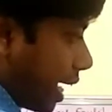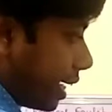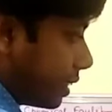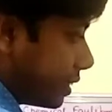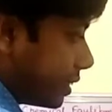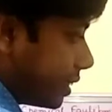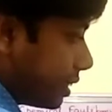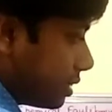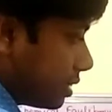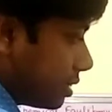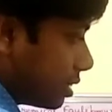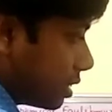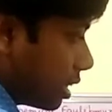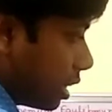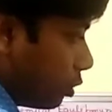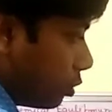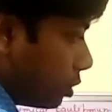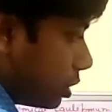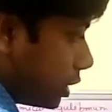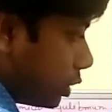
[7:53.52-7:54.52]
and dH is
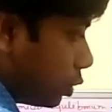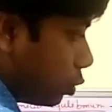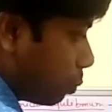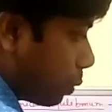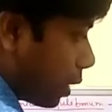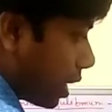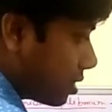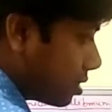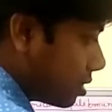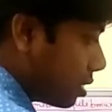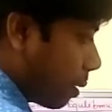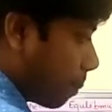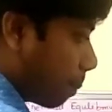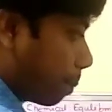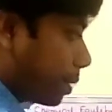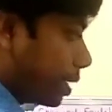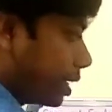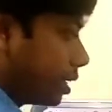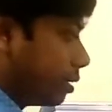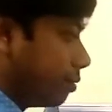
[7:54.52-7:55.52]
equal to du plus
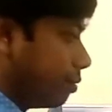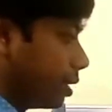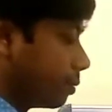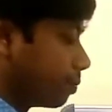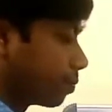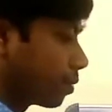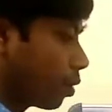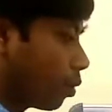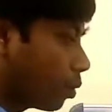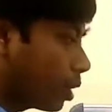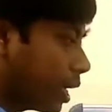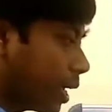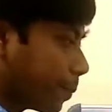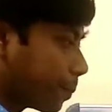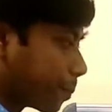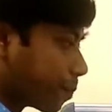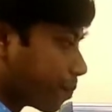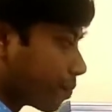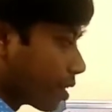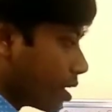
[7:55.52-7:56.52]
PdV.
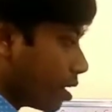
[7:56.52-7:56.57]
Okay.